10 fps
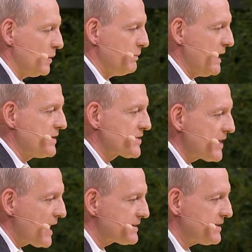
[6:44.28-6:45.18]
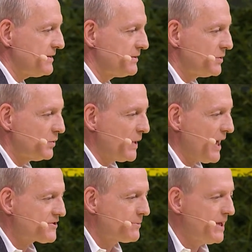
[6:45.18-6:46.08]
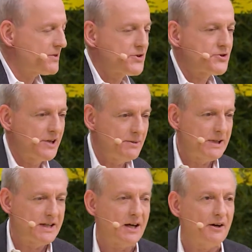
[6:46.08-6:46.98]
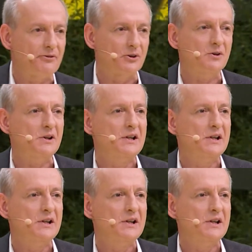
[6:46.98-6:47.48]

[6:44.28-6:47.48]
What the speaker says: means that we have to be extremely careful